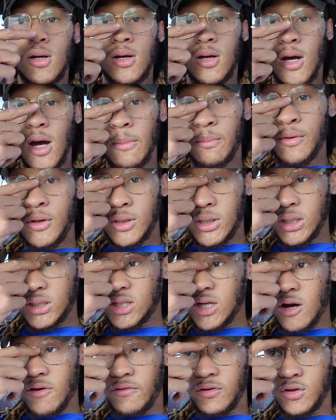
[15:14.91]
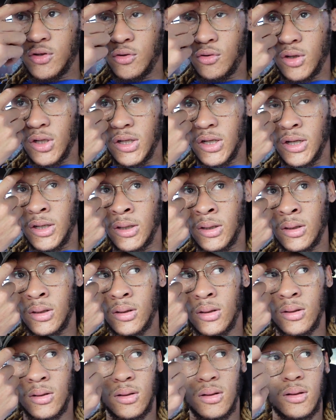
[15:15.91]
I appreciate y'all for tuning in.
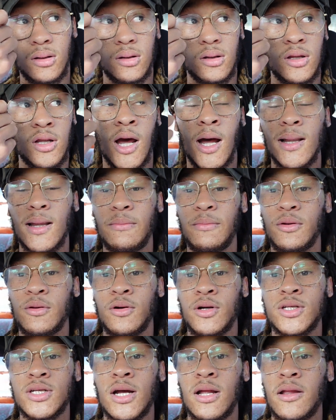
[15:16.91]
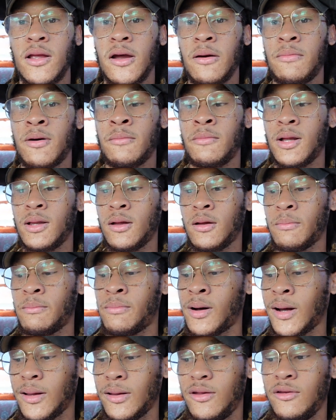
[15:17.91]
Y'all let me know what y'all think about my little
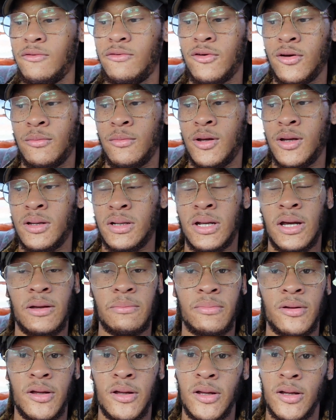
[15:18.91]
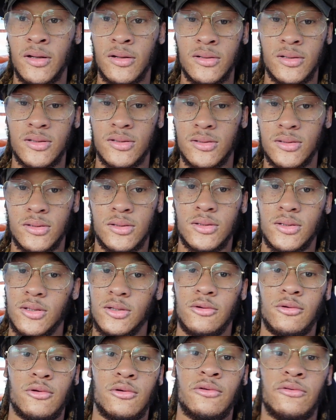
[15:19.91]
bike, you feel me? It ain't big,
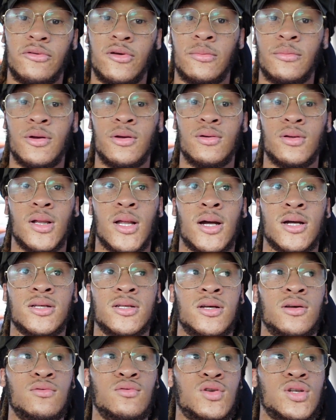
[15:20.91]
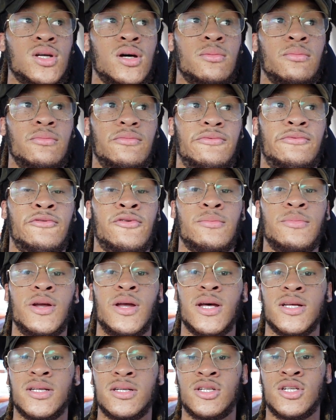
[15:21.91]
you feel me? Like I said, it was something for me
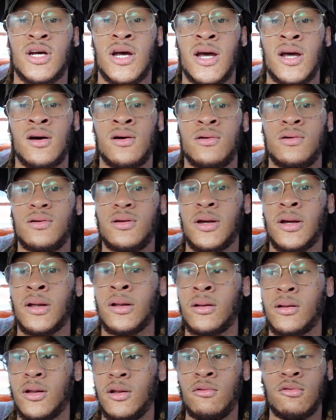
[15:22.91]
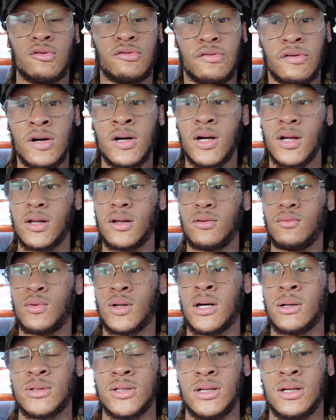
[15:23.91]
as a child, and it was fun when
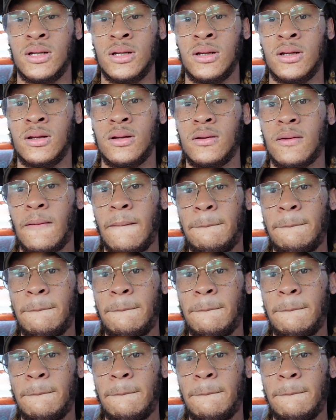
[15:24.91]
I was a kid.